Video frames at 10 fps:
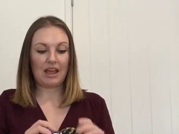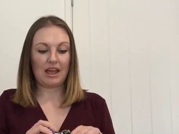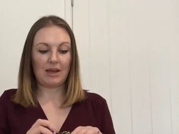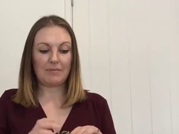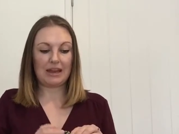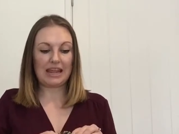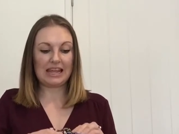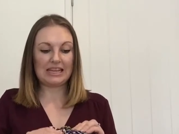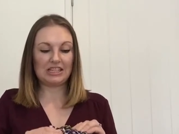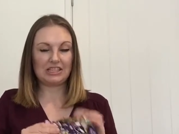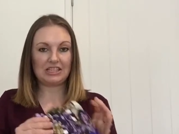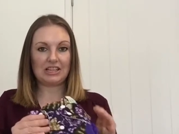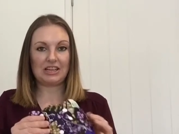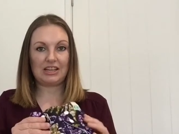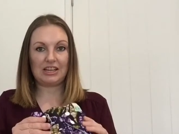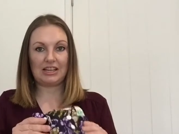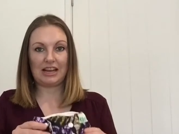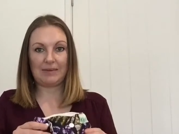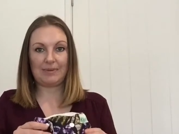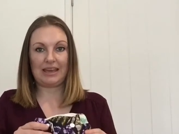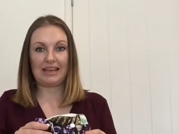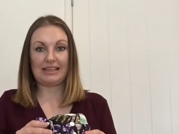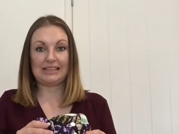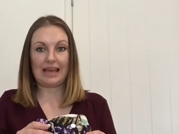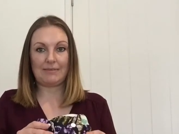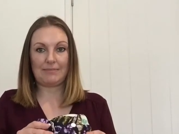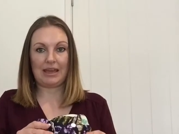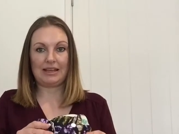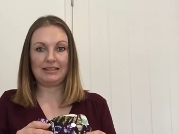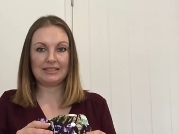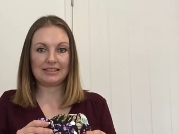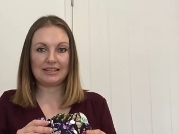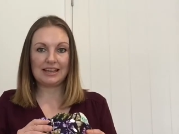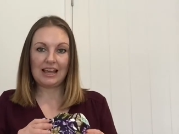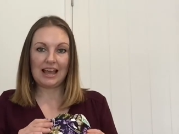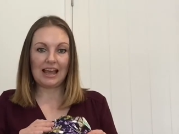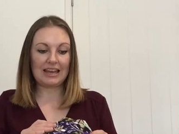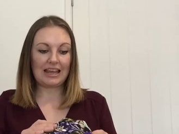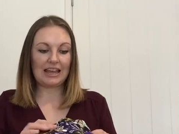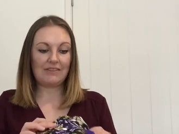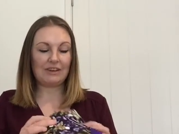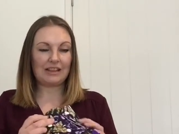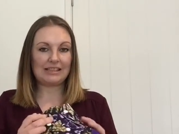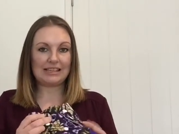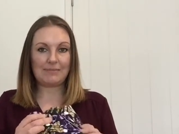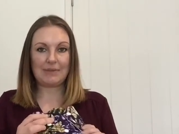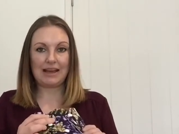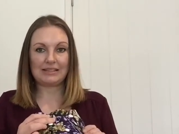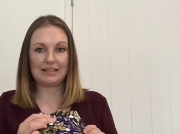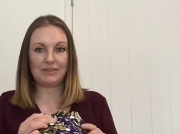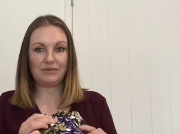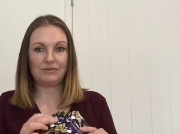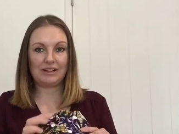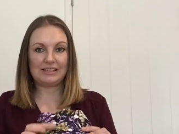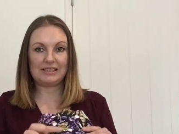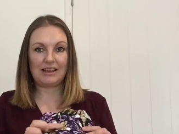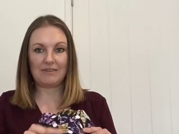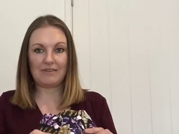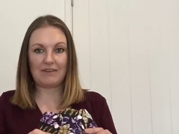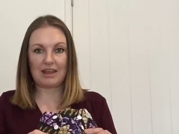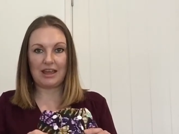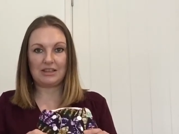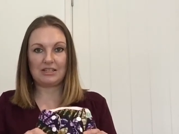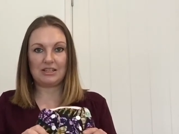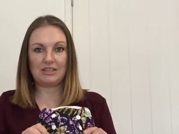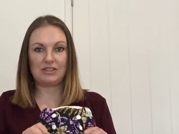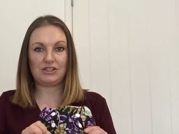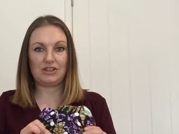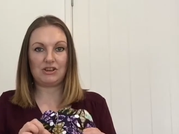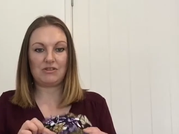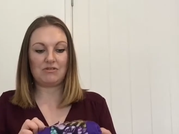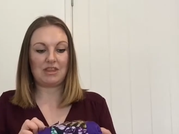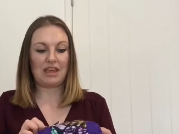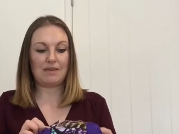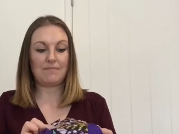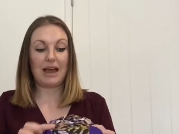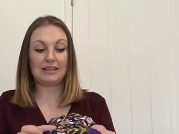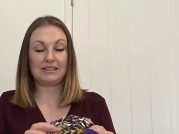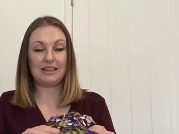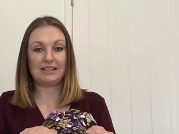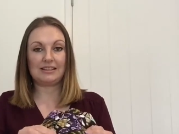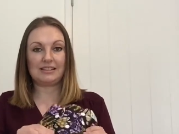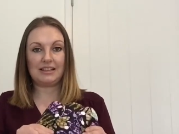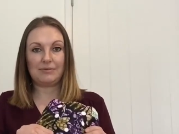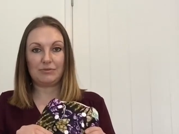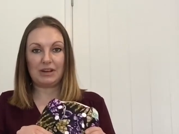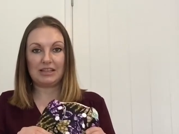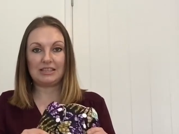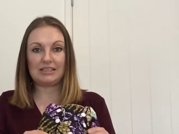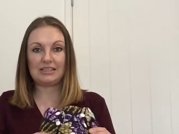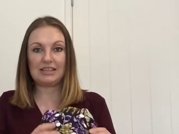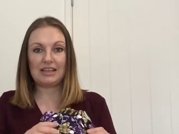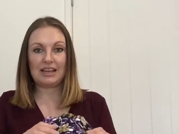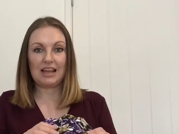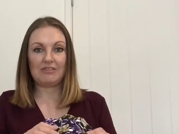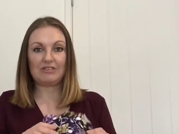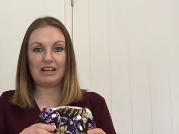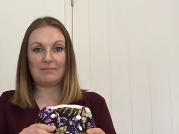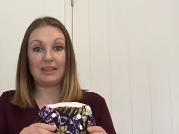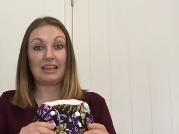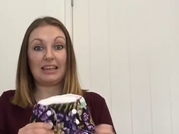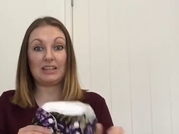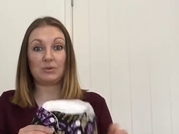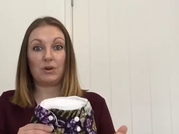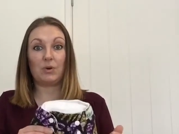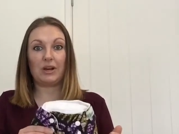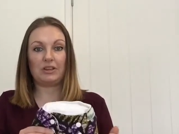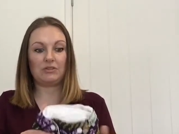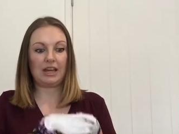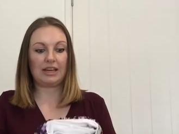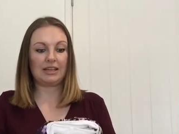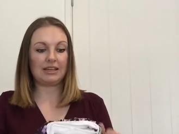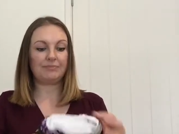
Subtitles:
and each nappy is handmade, and even in the same pattern you'll find slight variations to the patterns and prints, really making each one quite unique.